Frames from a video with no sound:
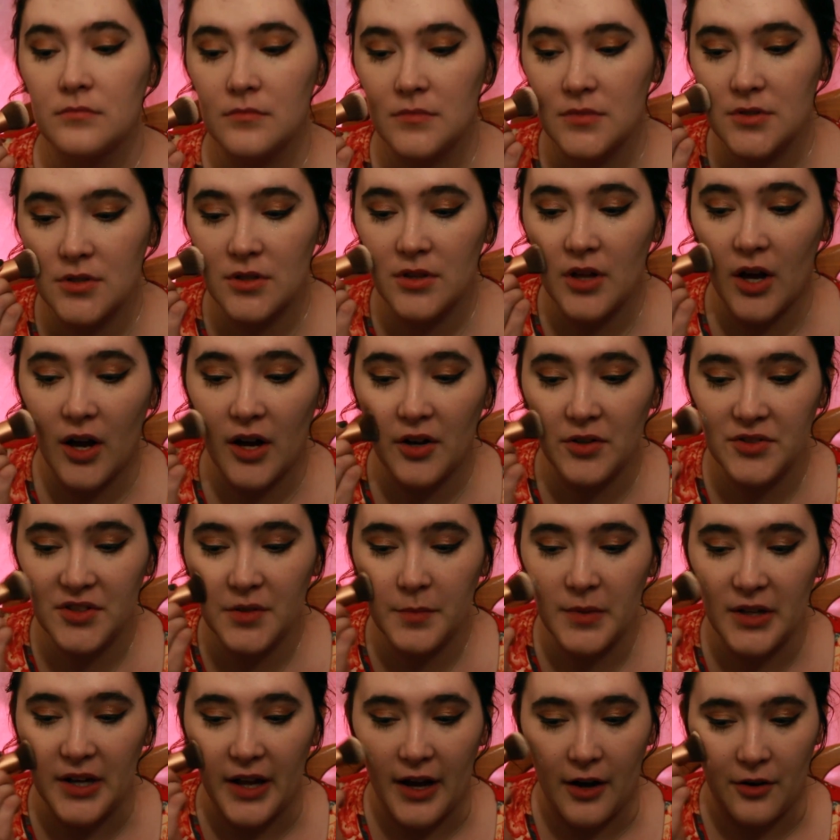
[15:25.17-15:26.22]
So the
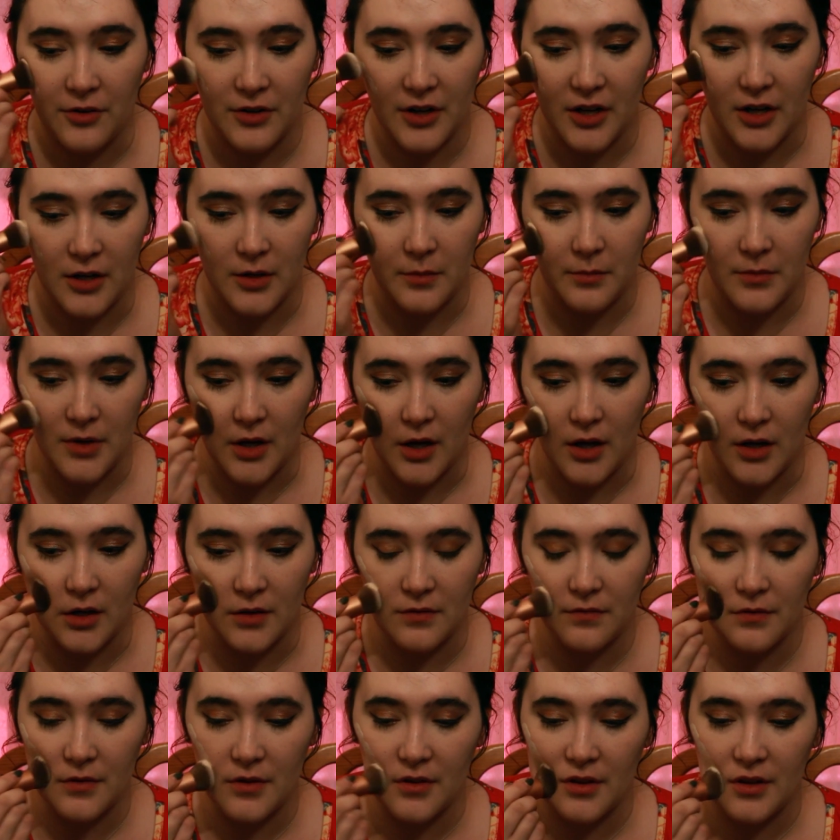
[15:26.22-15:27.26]
ultimate outcome
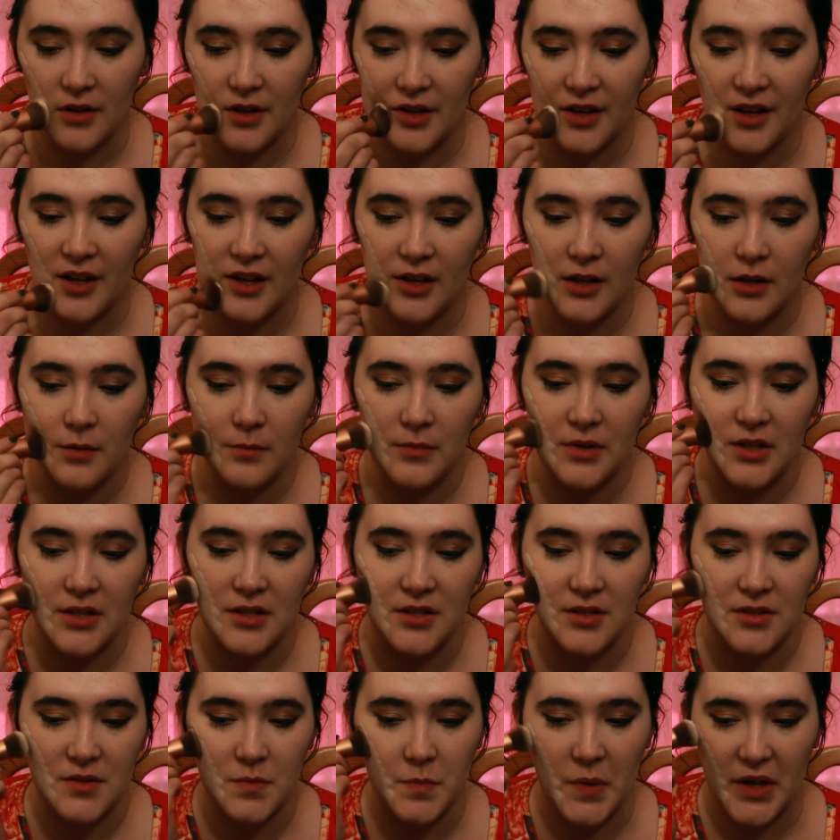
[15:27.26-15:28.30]
of the game
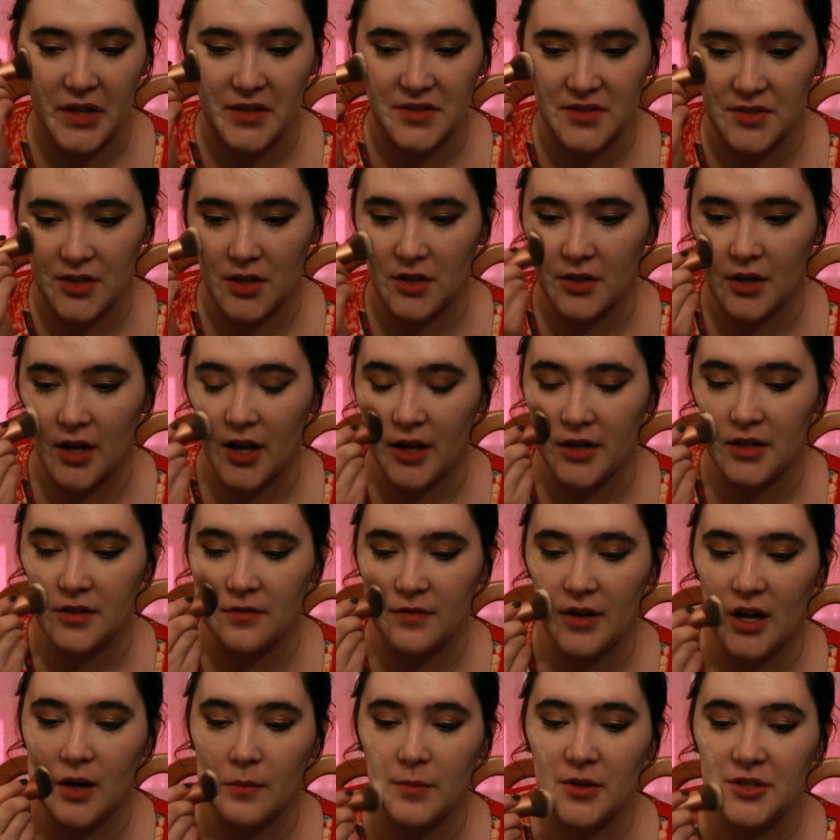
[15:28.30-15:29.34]
is based on kind of
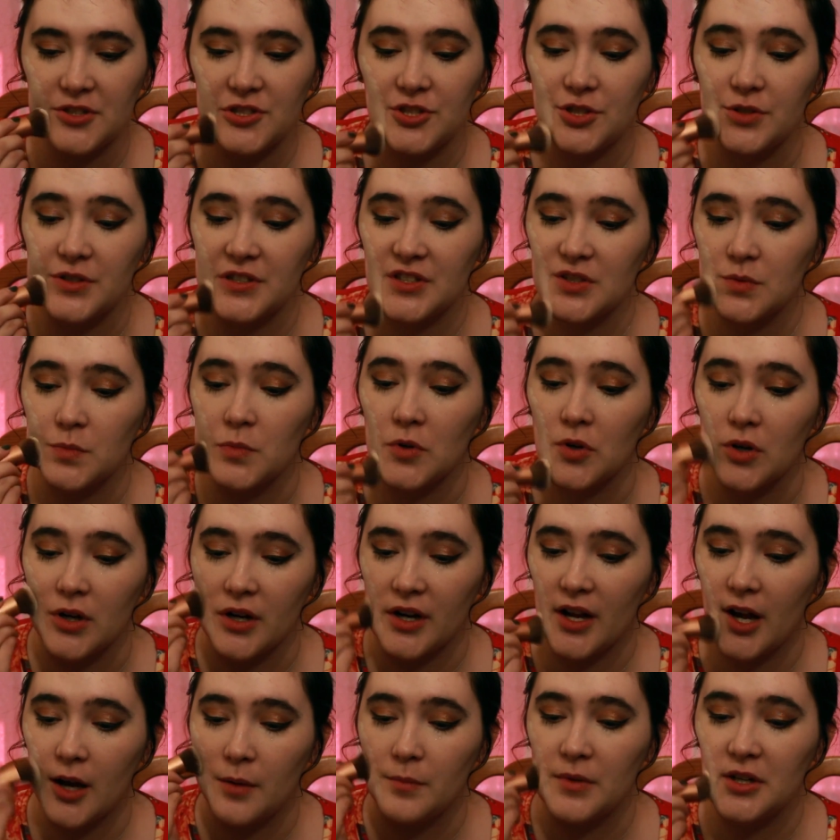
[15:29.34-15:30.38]
how much you explore,
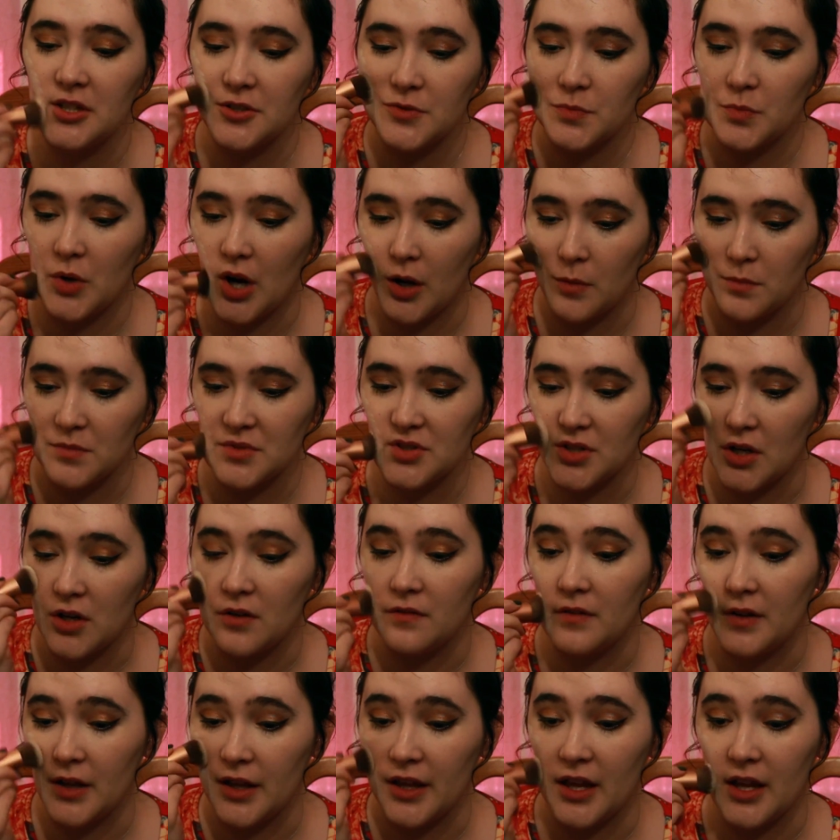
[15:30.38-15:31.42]
how much problem
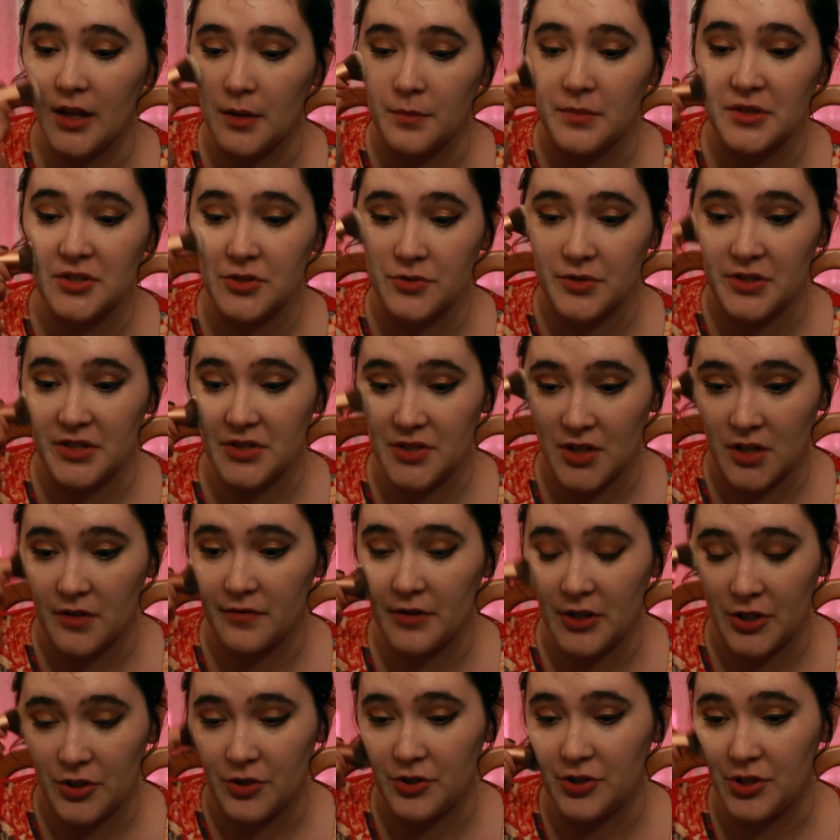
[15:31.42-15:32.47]
solving and mystery
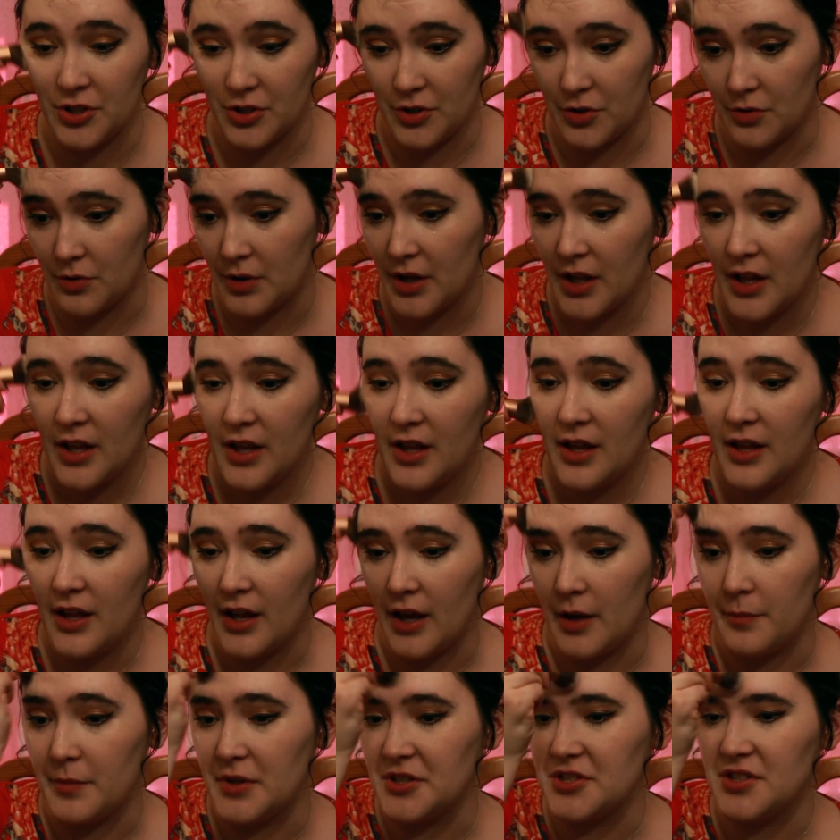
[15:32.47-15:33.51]
solving you do,
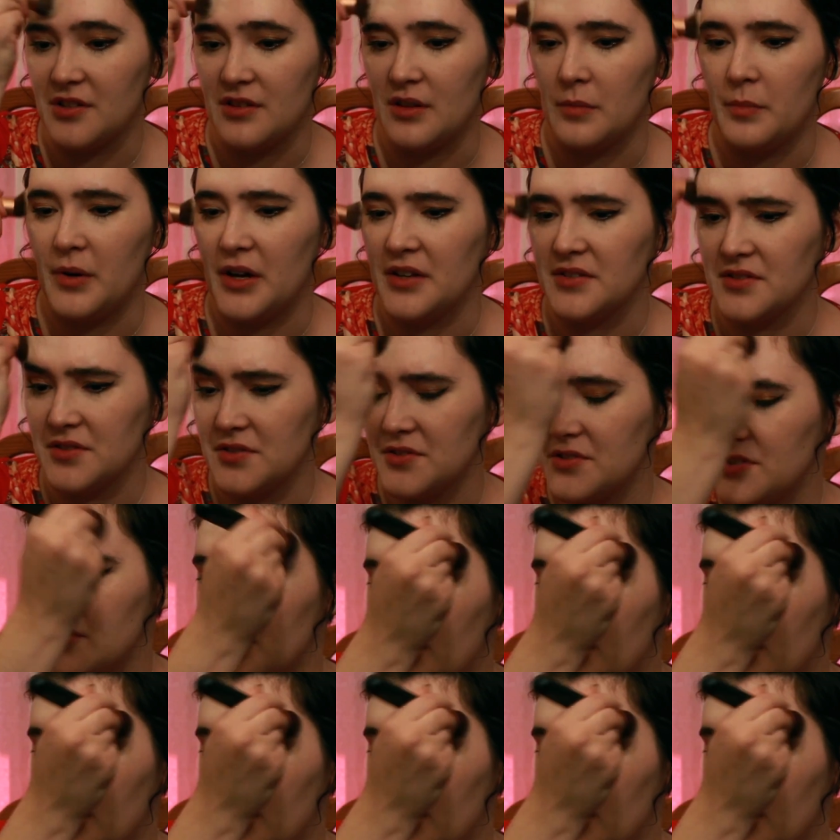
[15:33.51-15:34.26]
how much of the puzzles